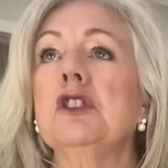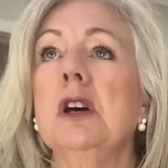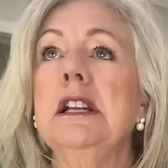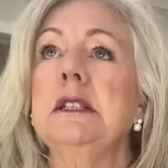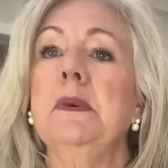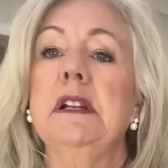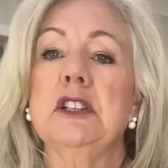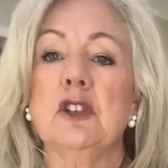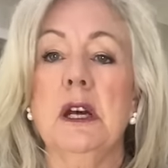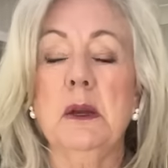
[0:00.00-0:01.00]
trying to
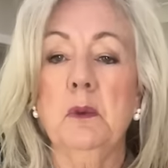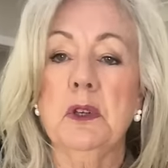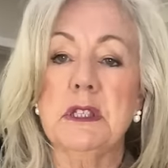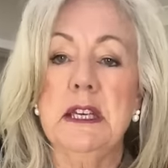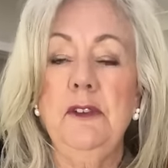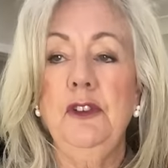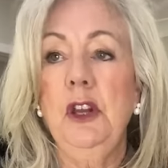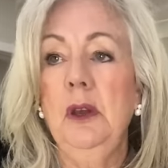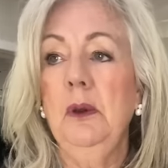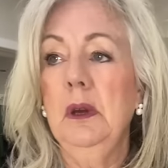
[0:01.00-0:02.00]
illustrate was that if
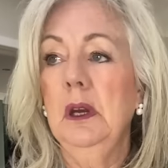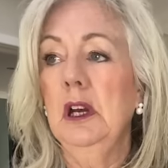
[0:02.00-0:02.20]
you